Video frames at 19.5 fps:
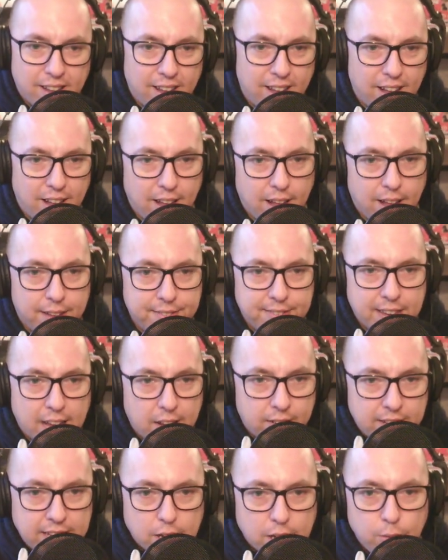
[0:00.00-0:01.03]
Uh,
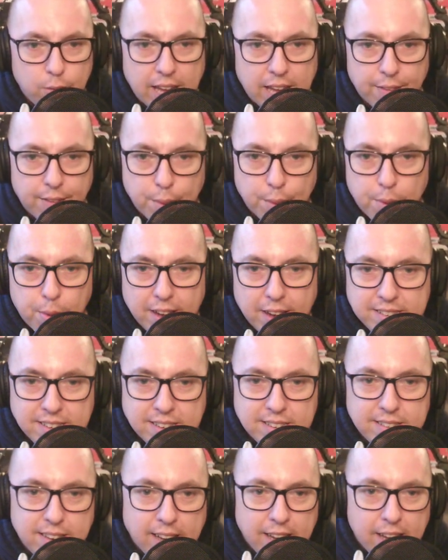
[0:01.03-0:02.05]
down here, we have the
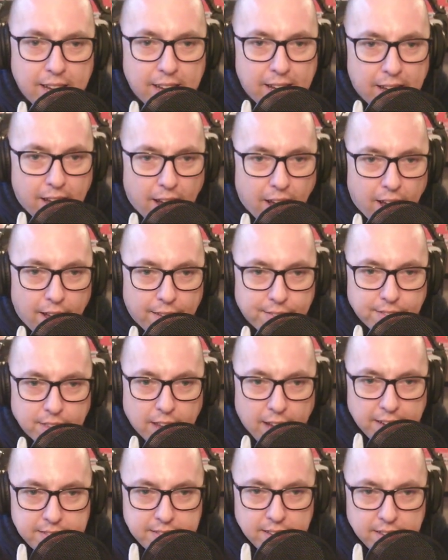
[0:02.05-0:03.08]
prices. Uh,
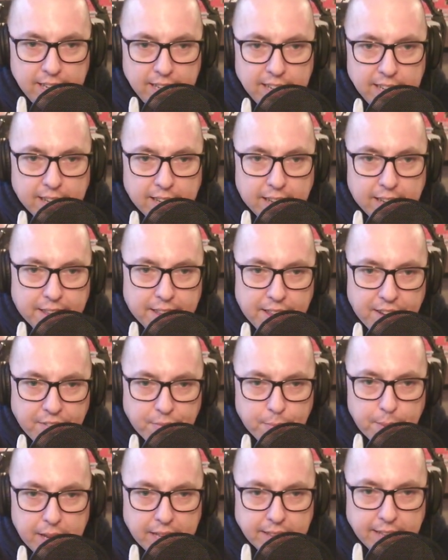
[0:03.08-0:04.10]
nicely,
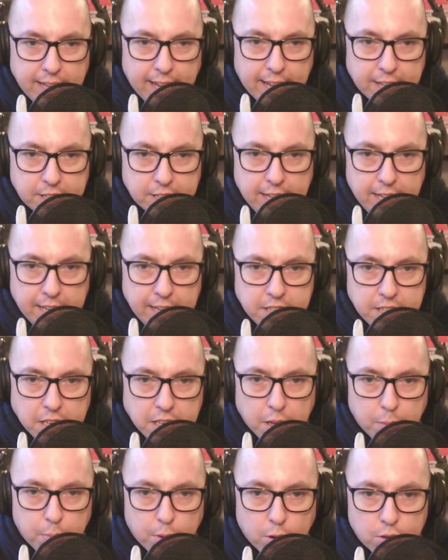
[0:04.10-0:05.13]
they've made the
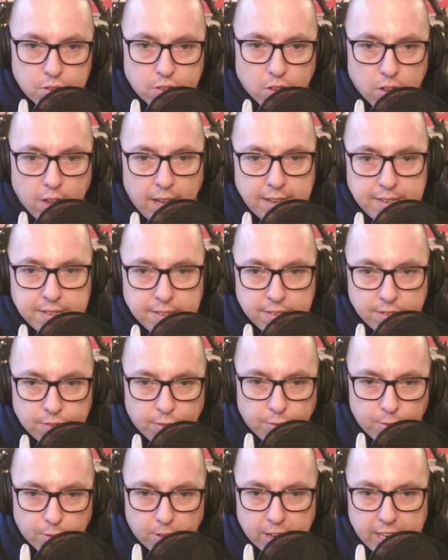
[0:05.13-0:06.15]
education and personal license
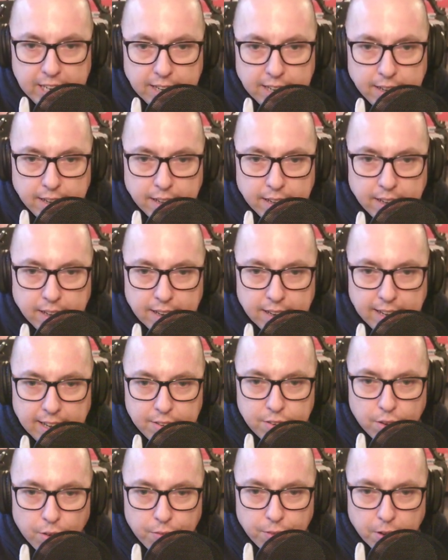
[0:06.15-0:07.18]
free. Okay,
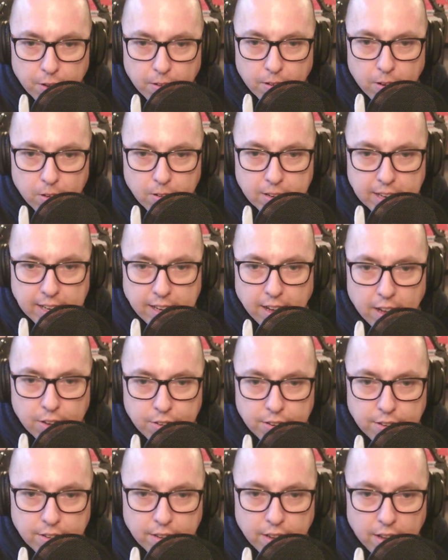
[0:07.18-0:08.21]
so if you're earning
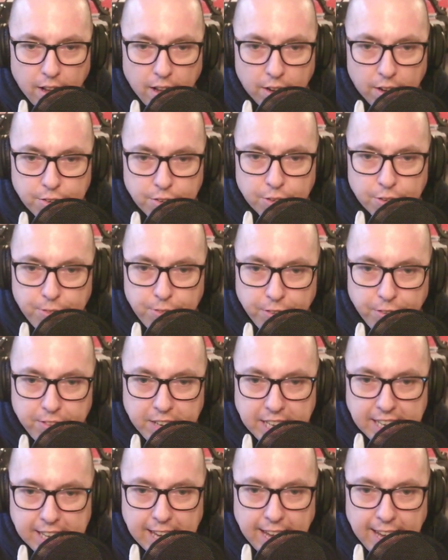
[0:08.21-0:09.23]
un under
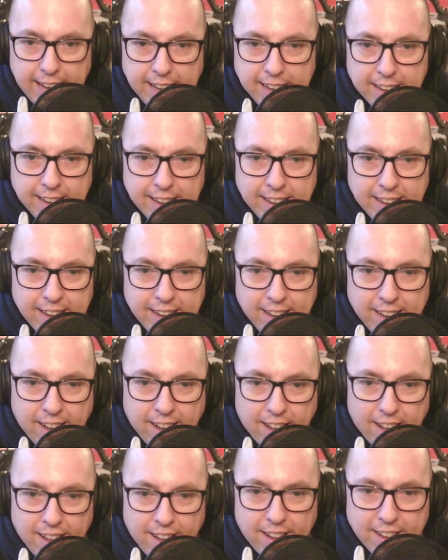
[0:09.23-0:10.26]
fifty K
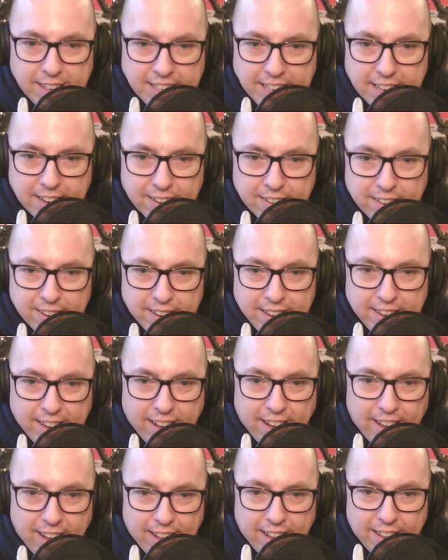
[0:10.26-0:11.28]
uh, a year,
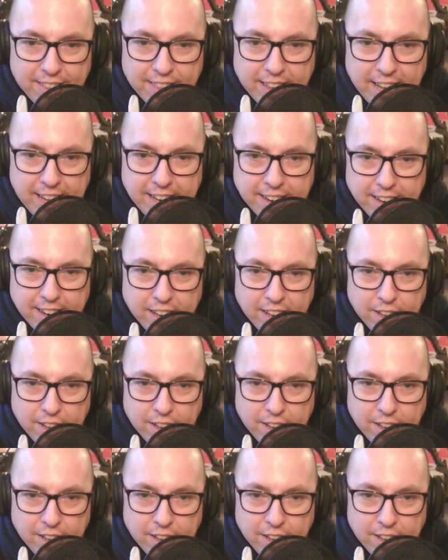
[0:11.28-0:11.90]
uh, then